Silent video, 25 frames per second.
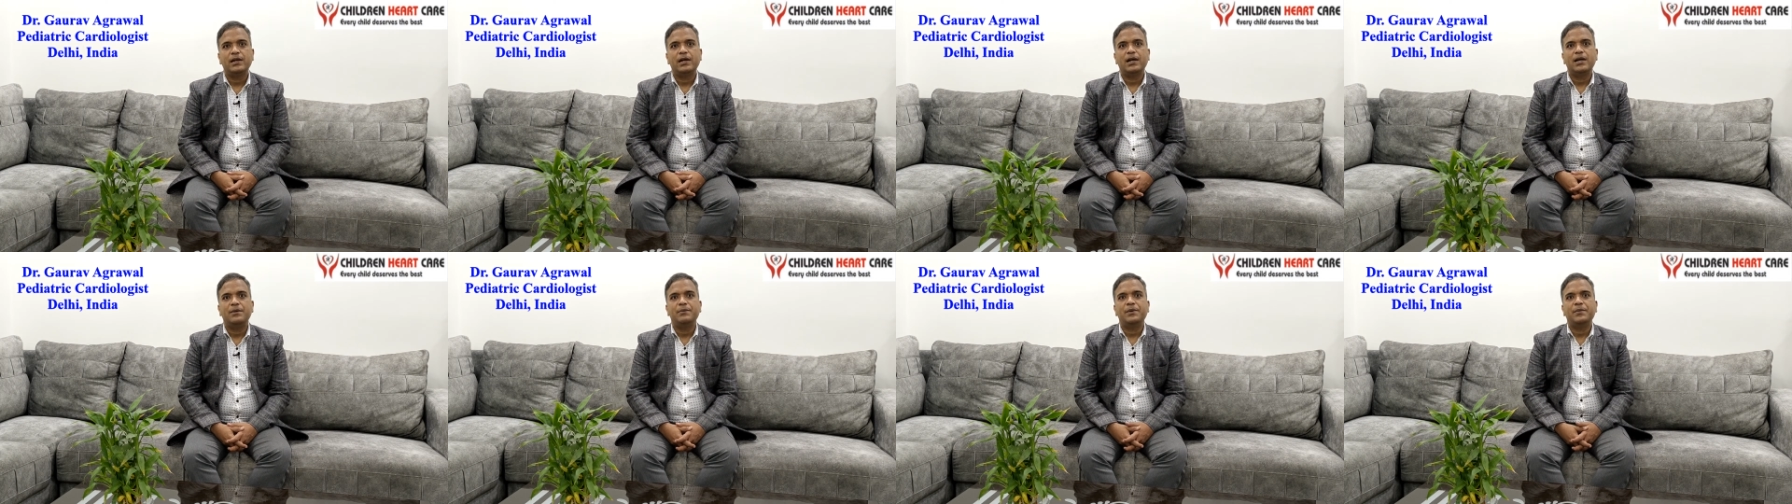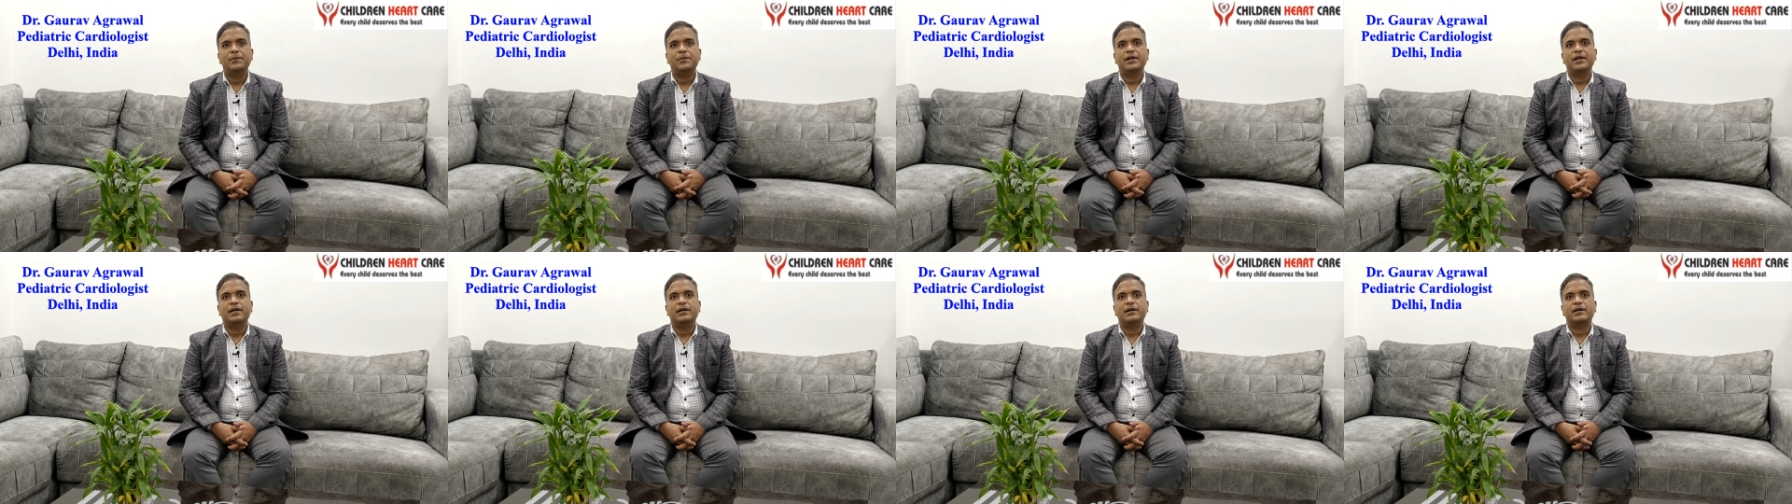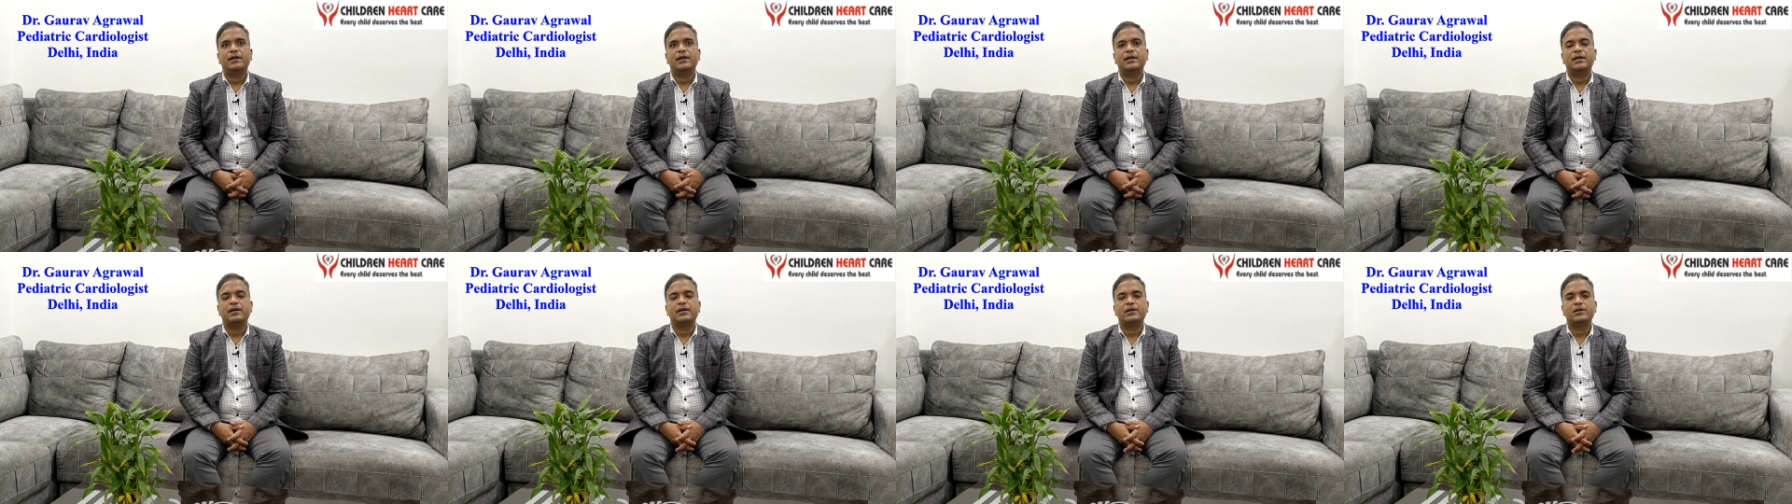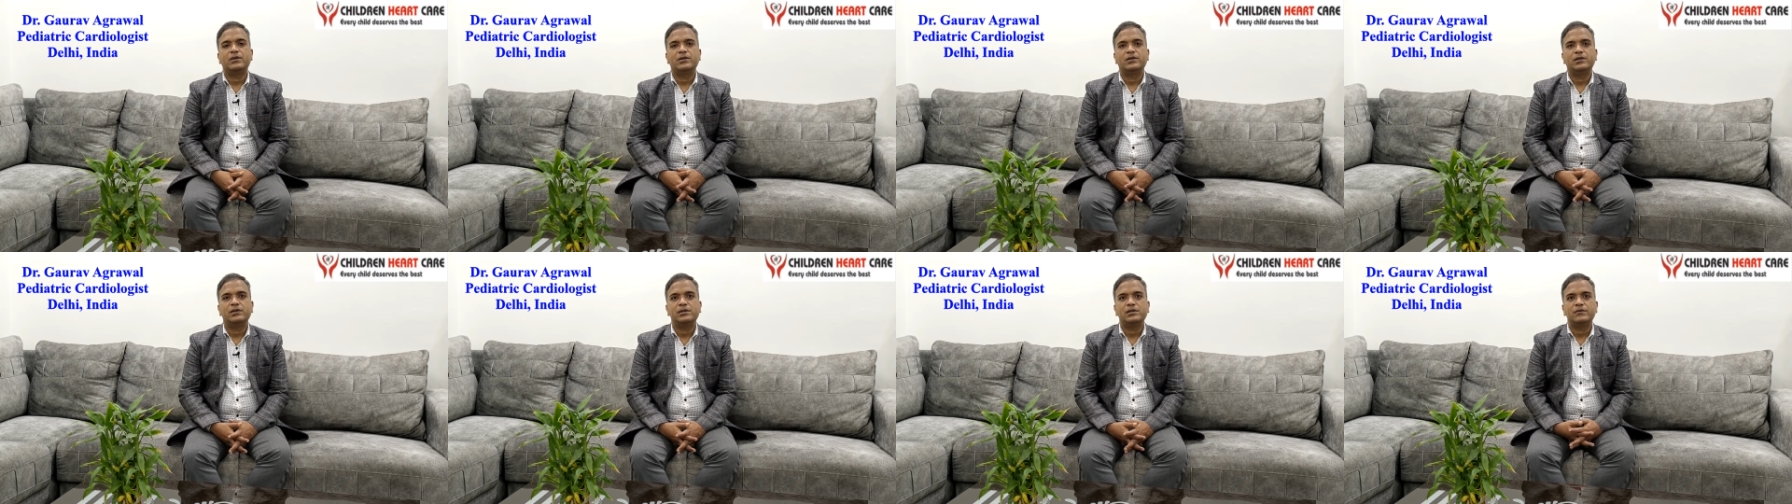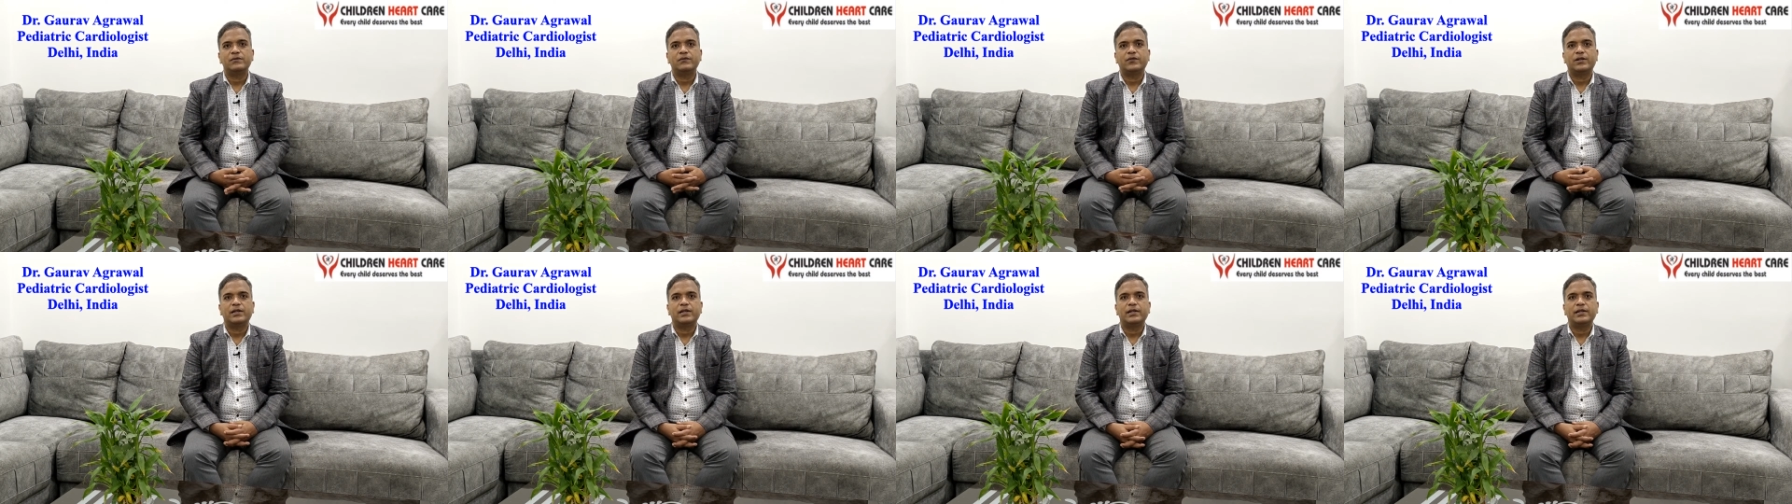I am a pediatric
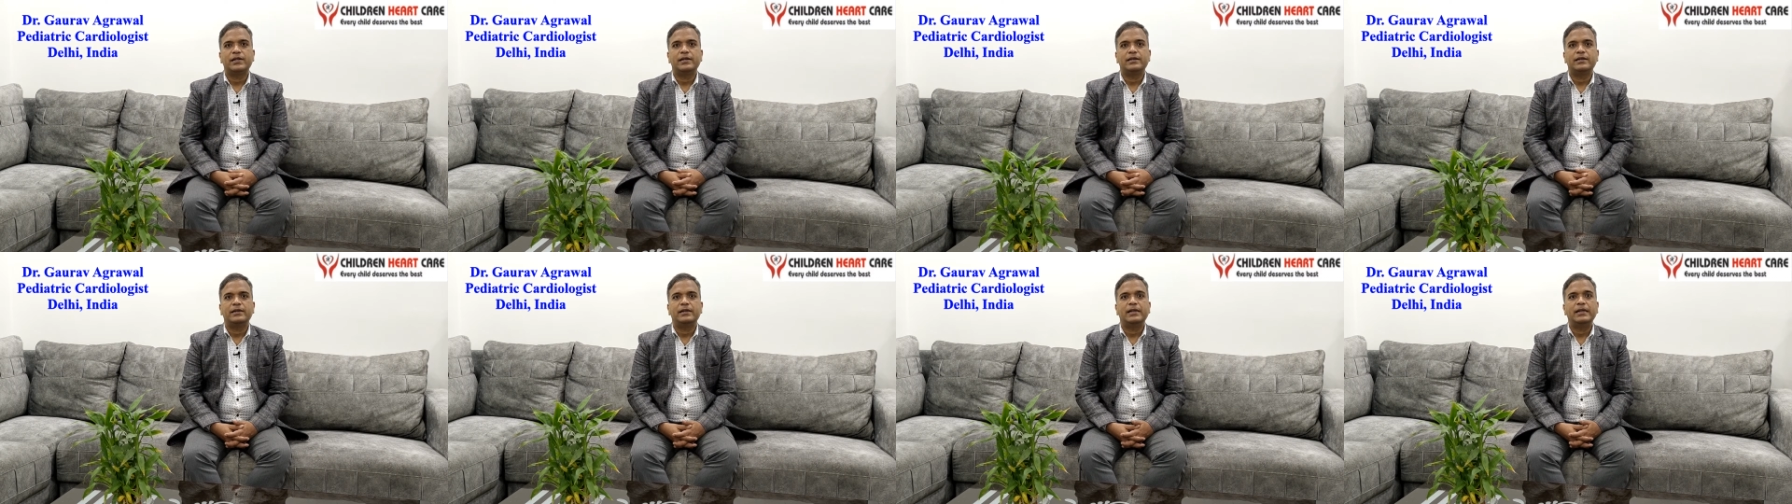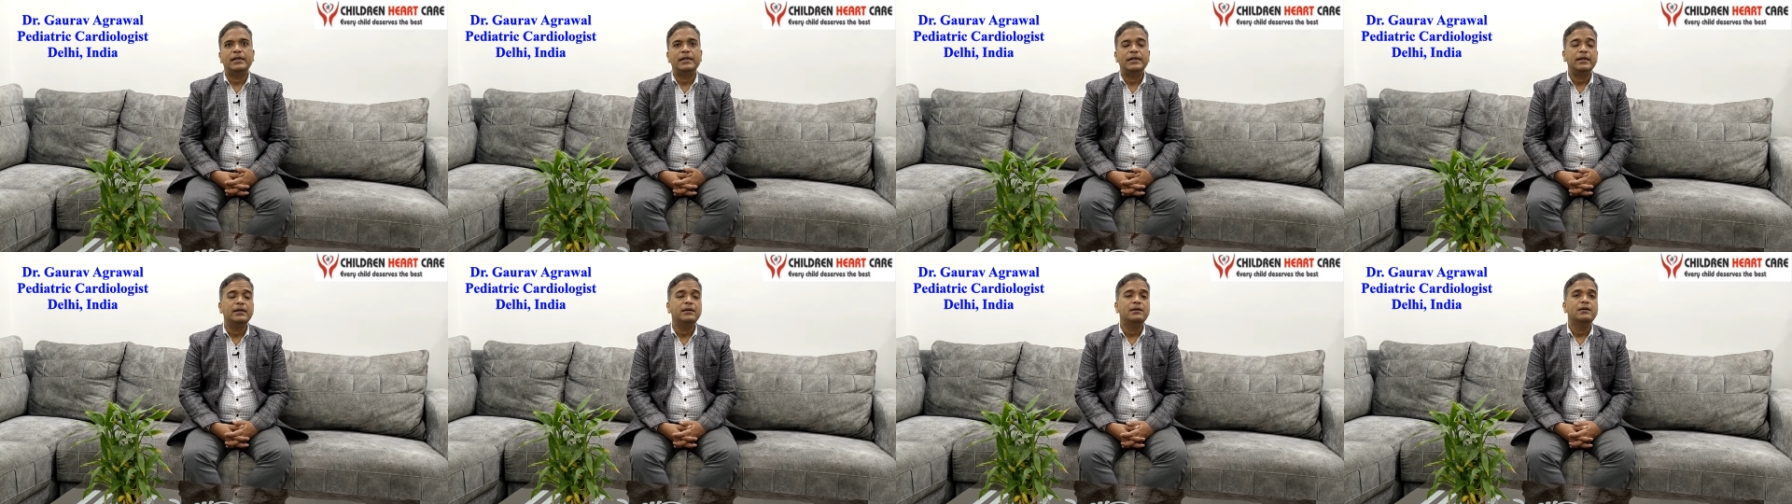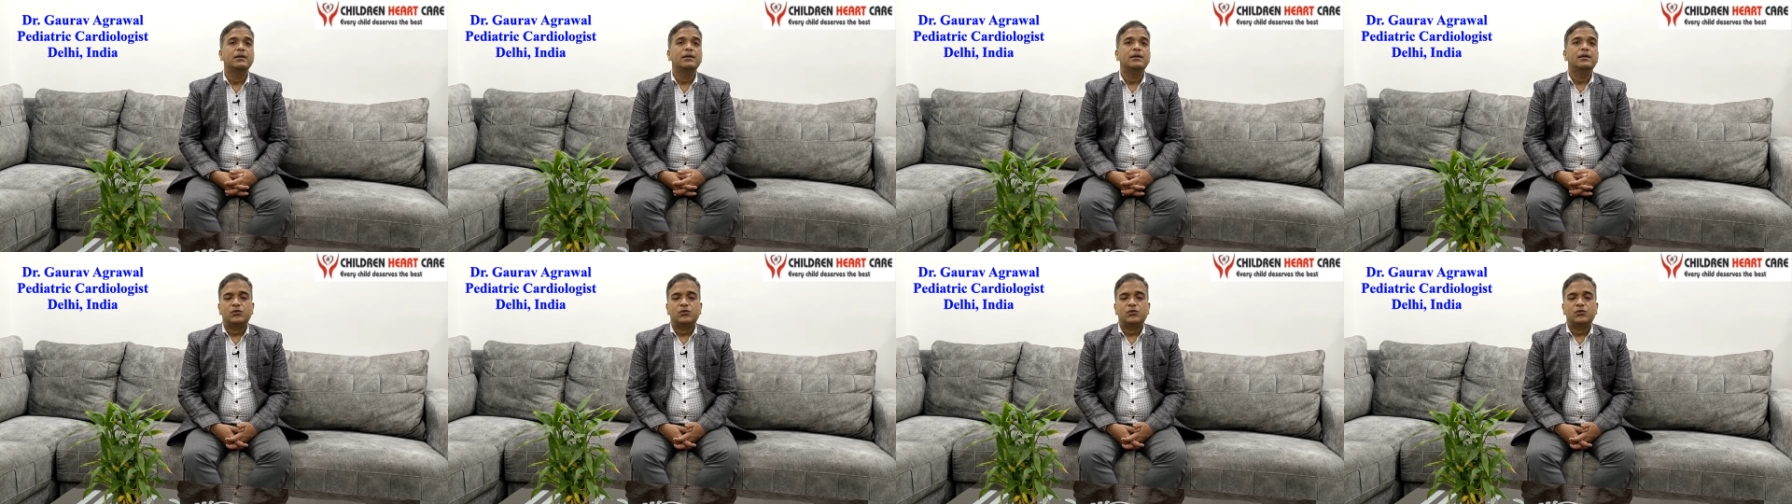cardiologist working in Delhi.